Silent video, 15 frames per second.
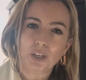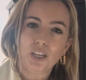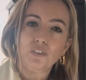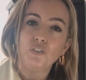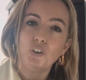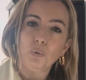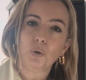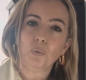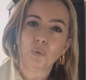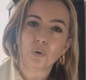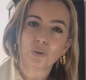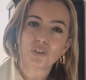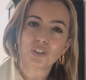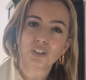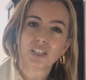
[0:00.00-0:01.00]
if you are
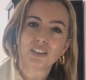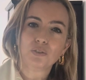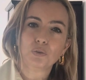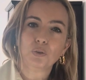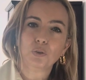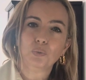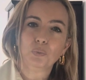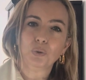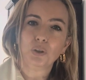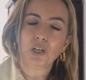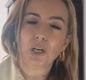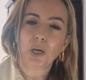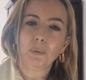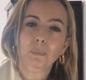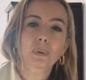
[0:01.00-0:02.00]
watching this, or your book
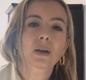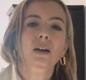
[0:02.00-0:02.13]
club,